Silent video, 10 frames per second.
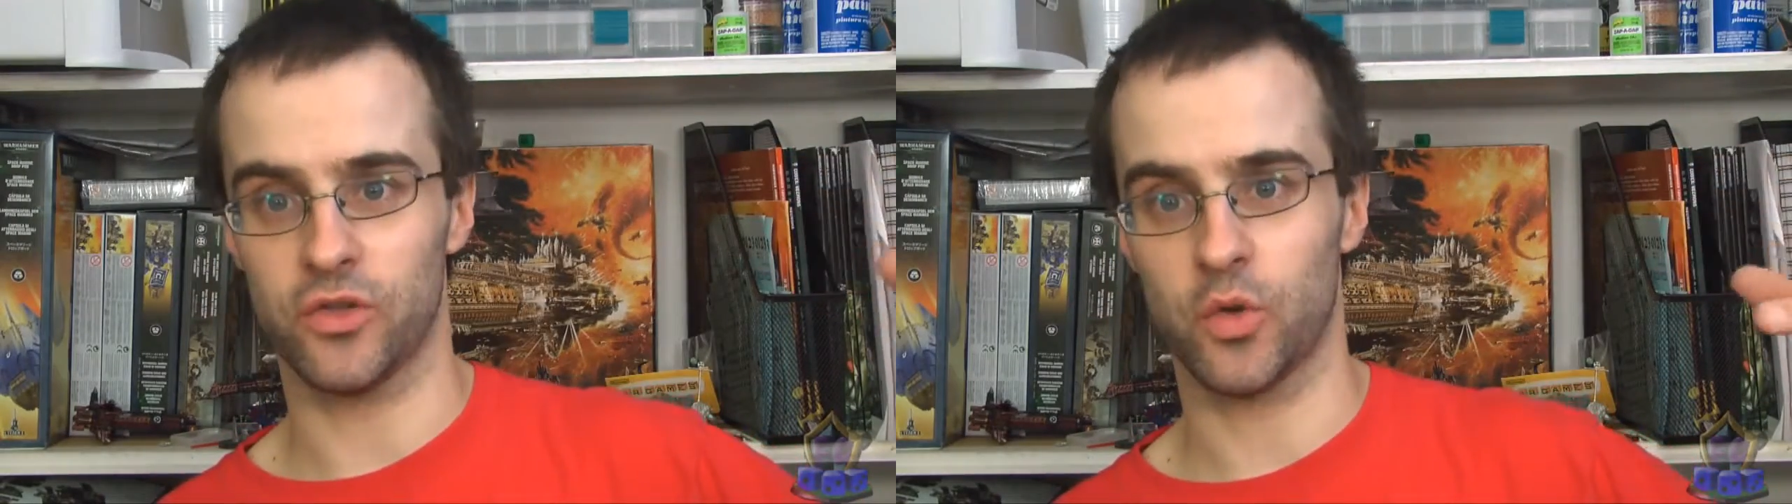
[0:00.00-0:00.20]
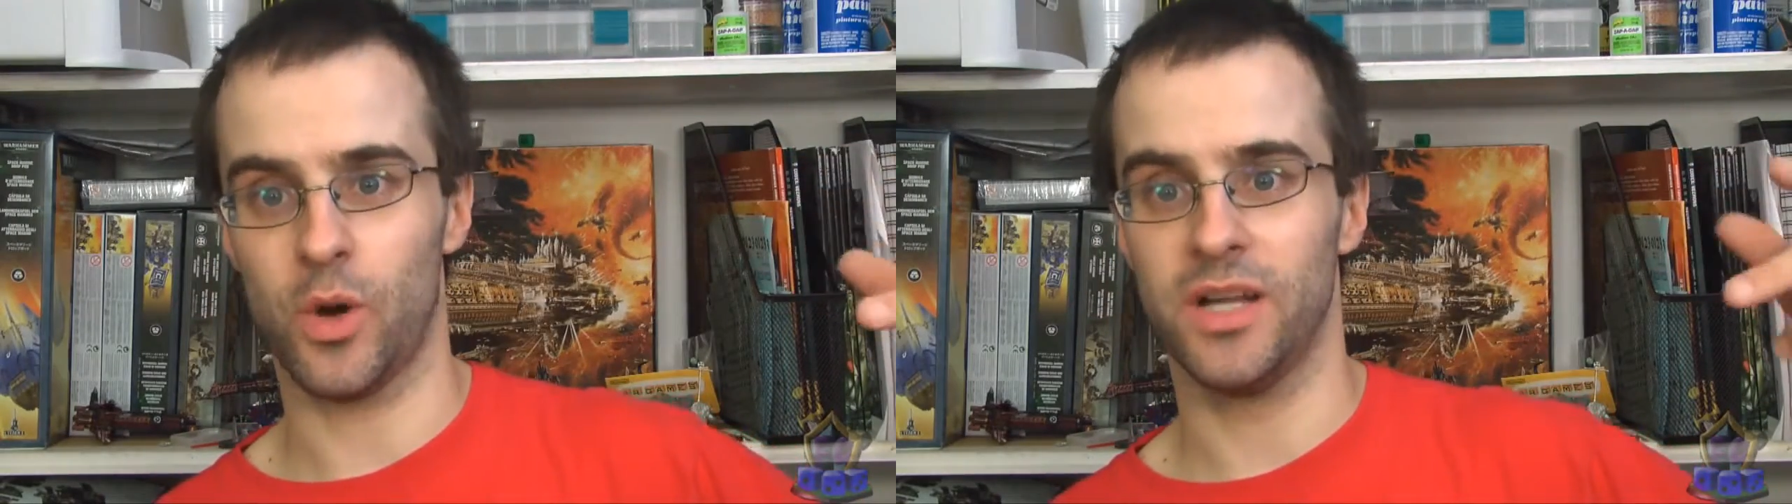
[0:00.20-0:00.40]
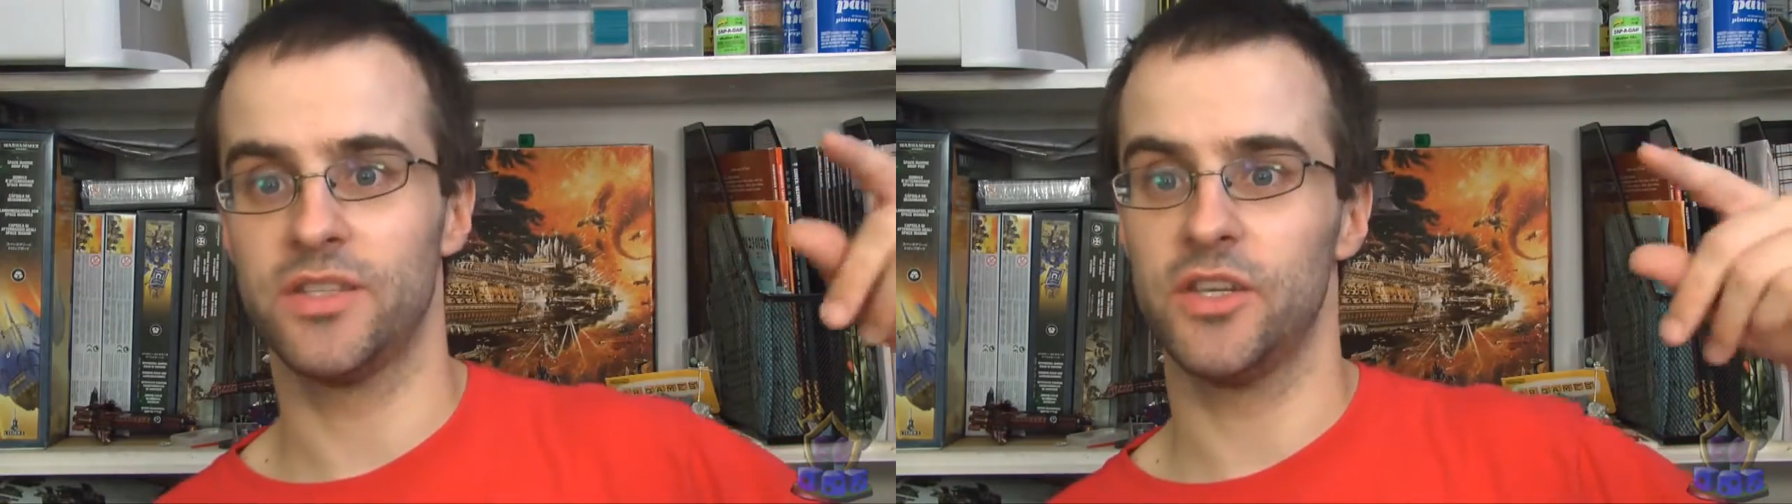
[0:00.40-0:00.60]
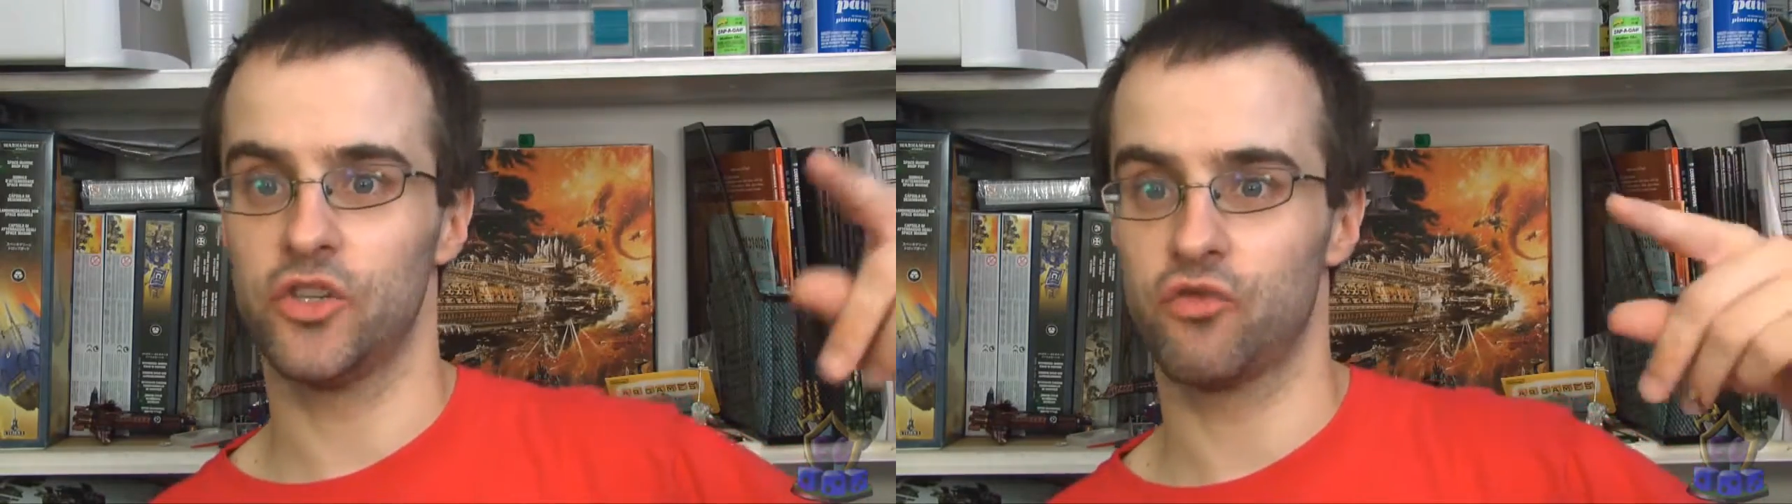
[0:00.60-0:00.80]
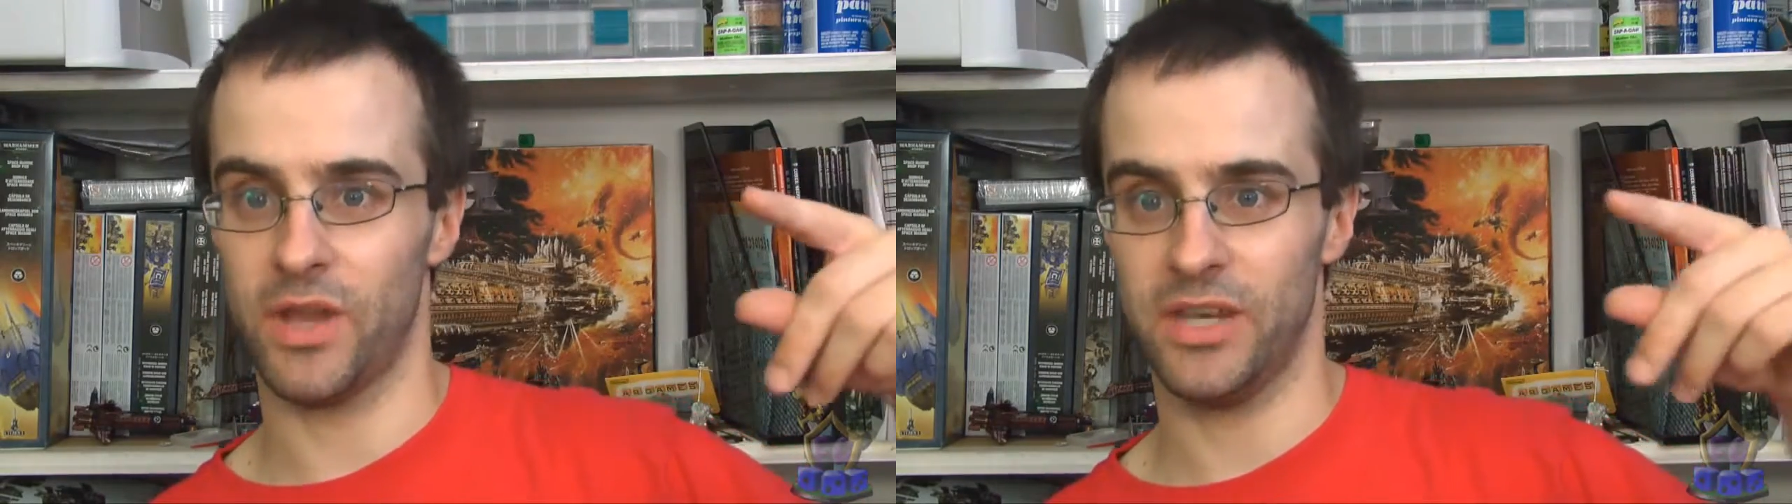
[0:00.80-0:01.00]
squads
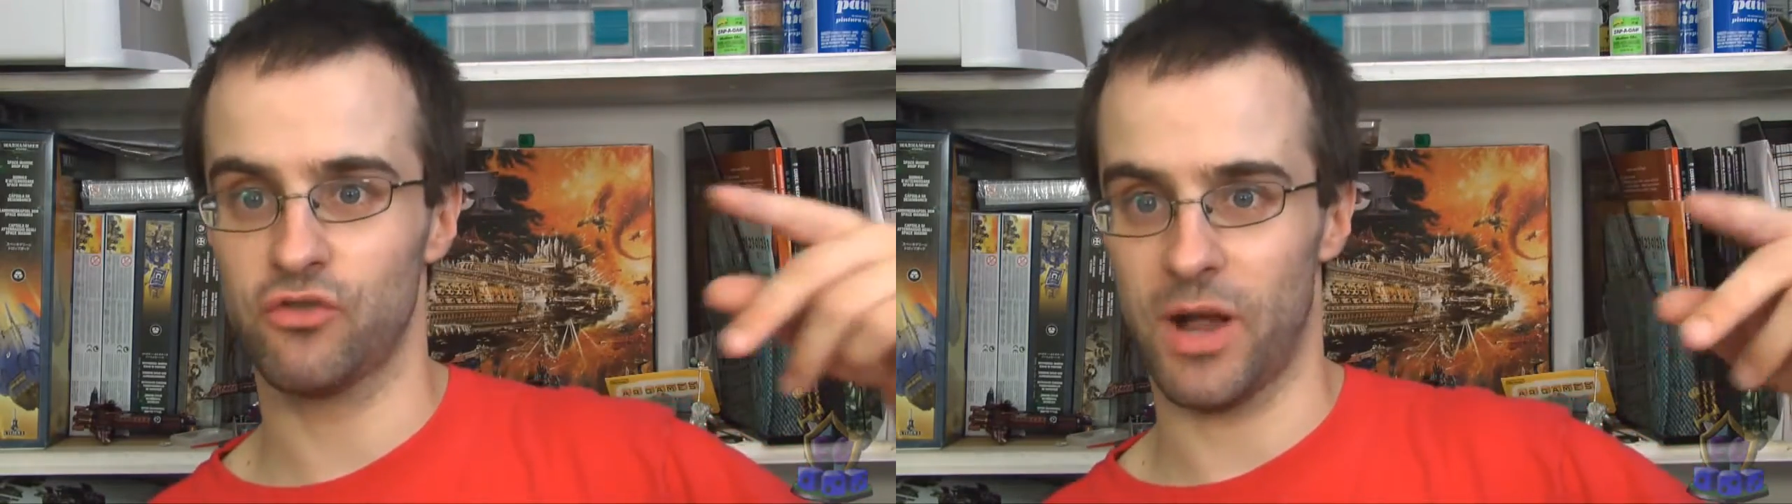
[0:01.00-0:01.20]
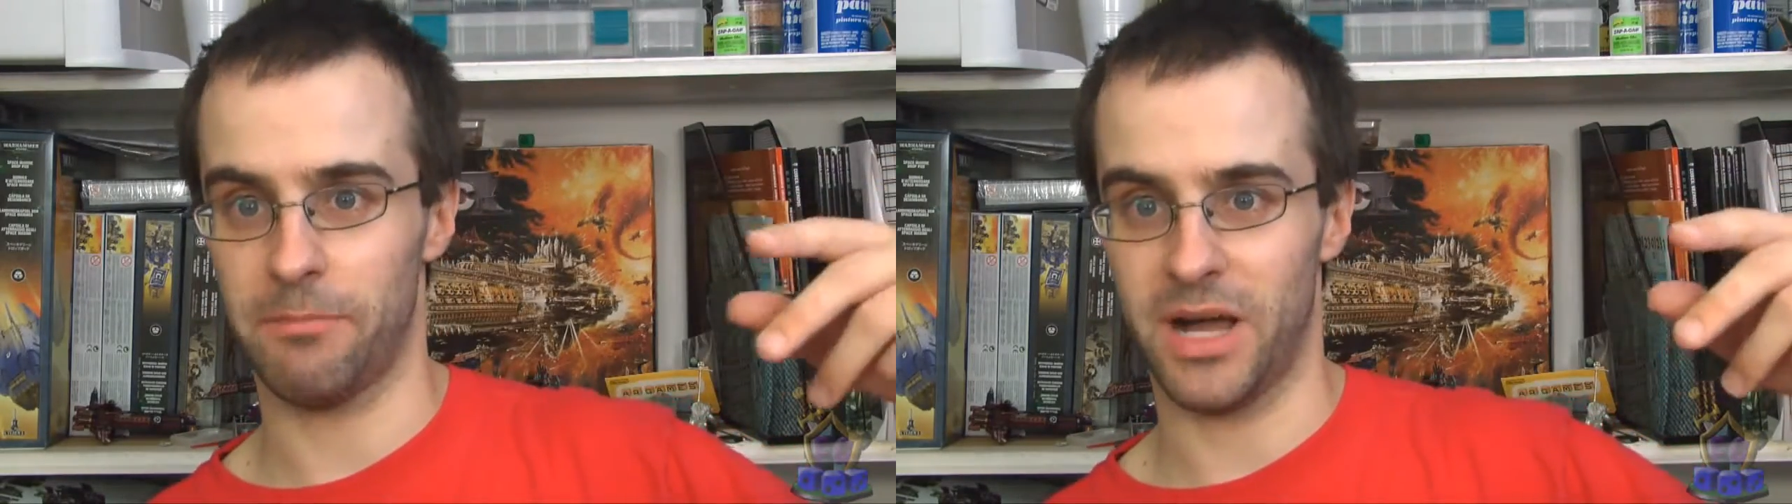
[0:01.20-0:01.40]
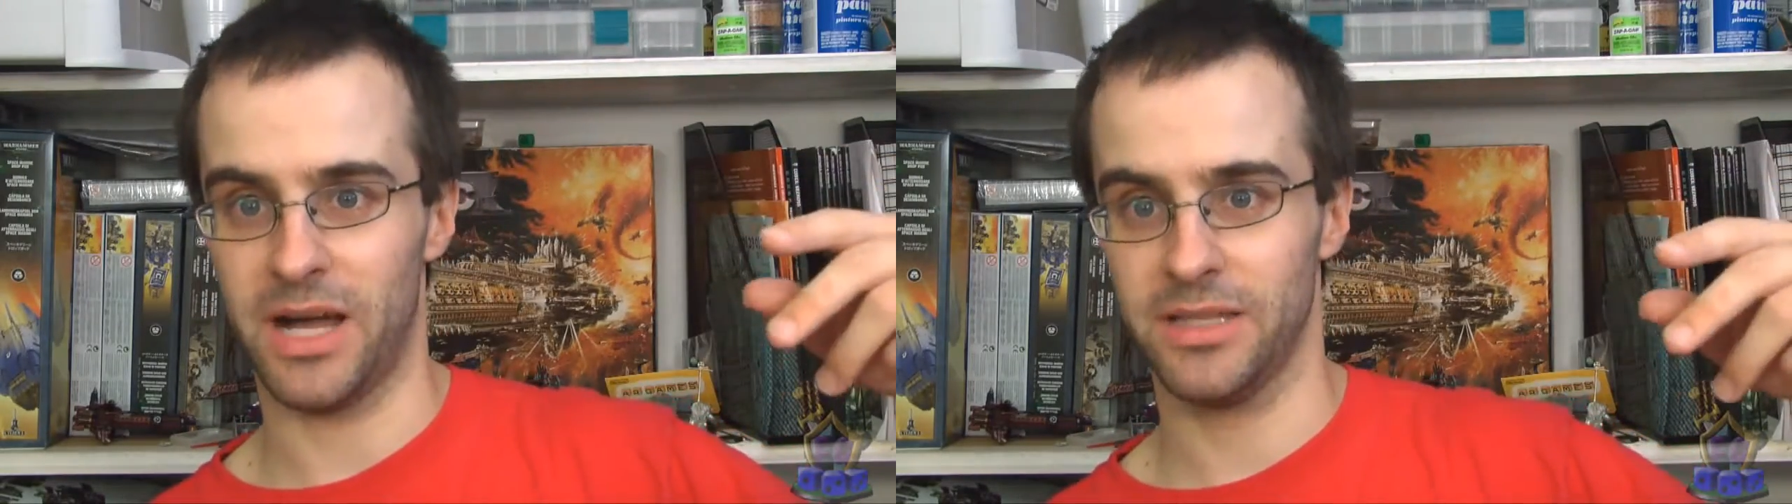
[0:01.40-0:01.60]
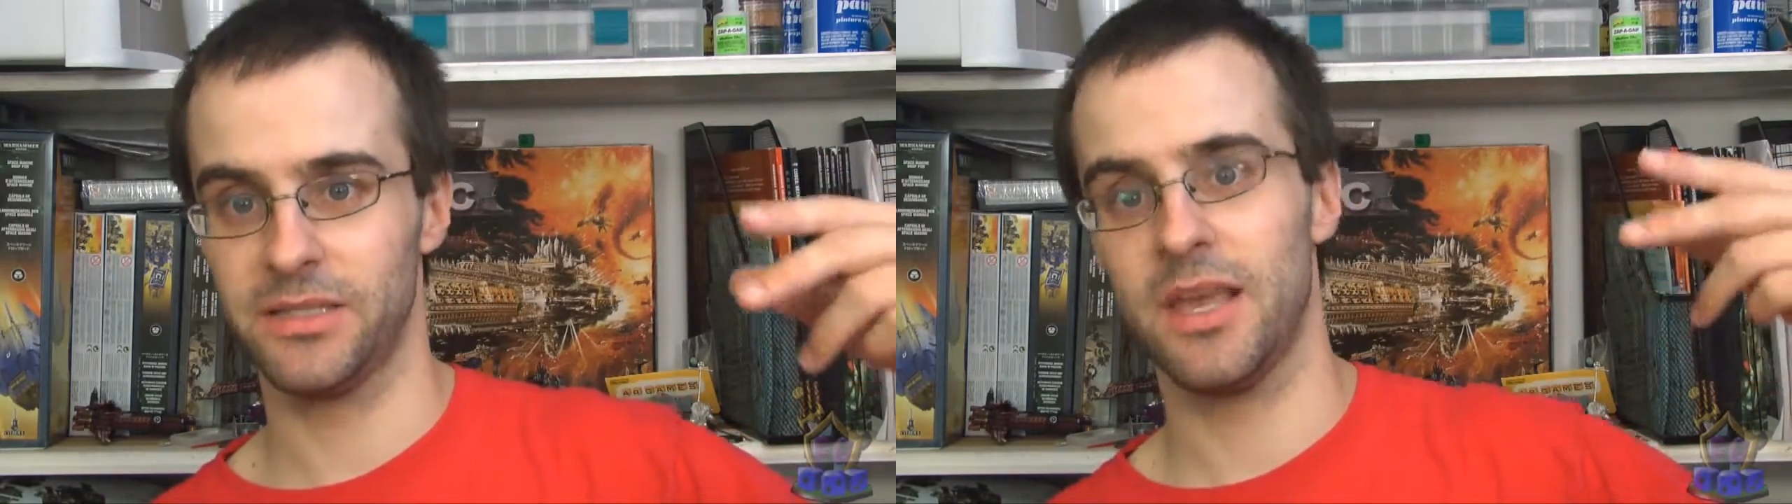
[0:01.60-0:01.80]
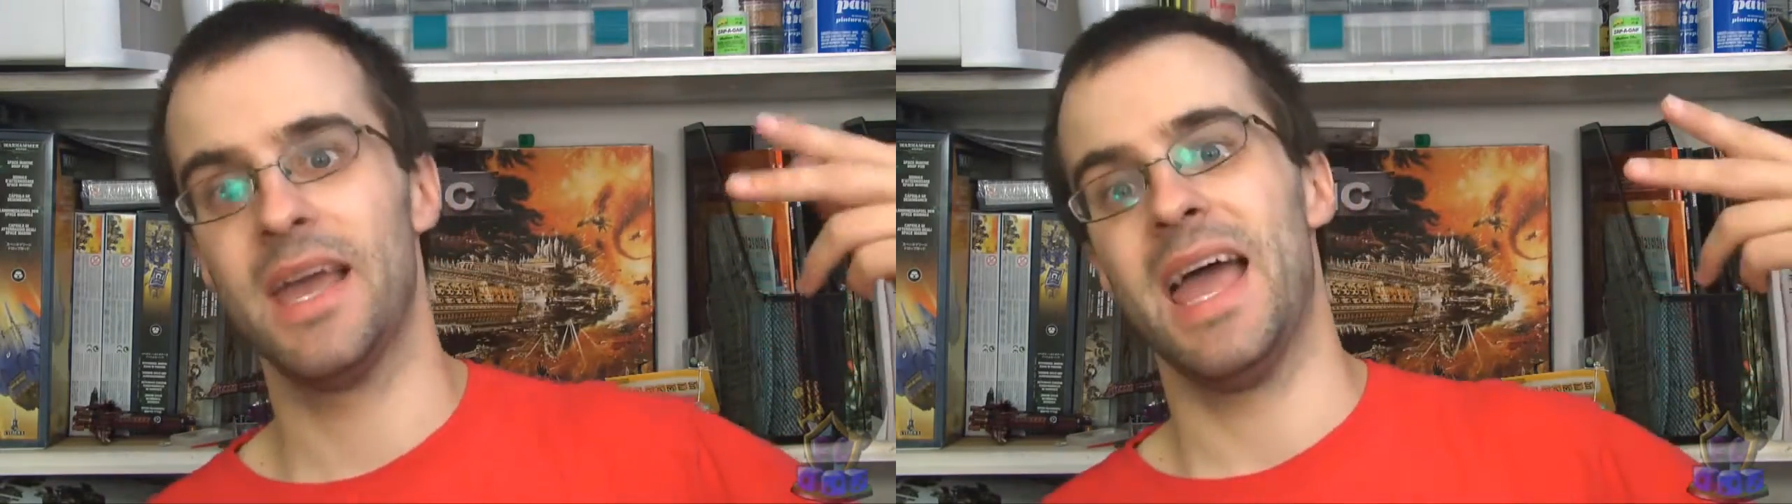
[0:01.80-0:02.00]
in Drop
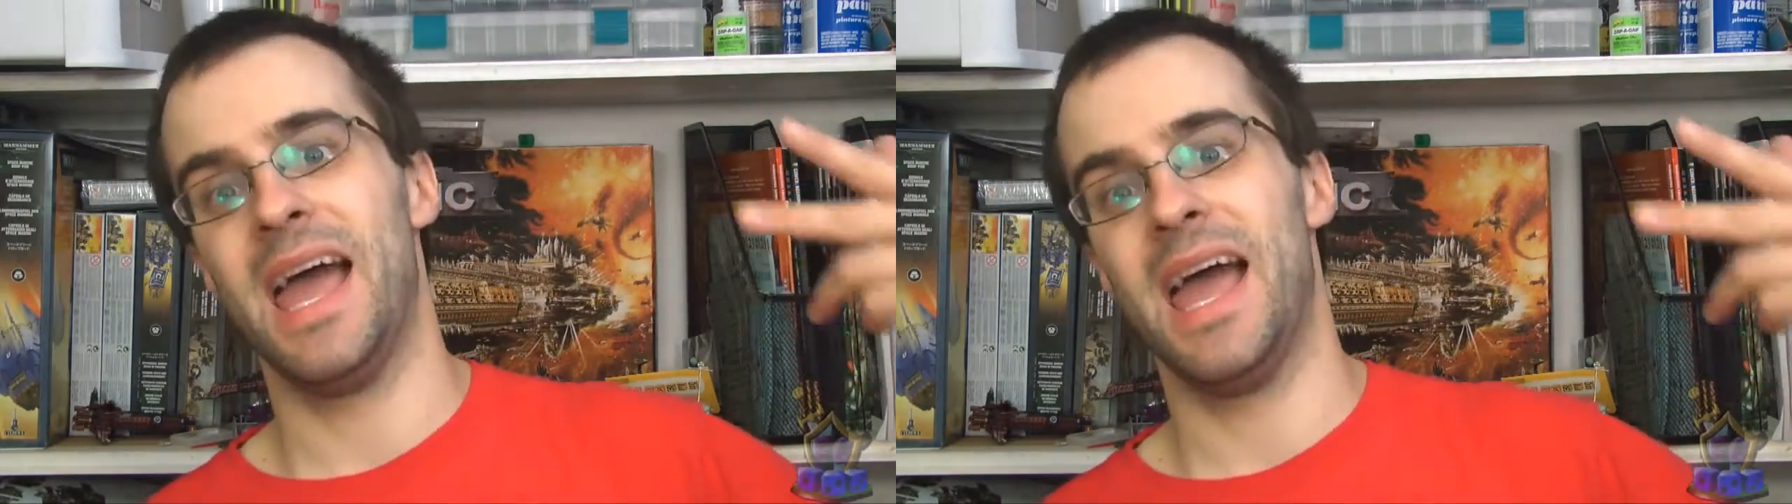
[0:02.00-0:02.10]
Pods,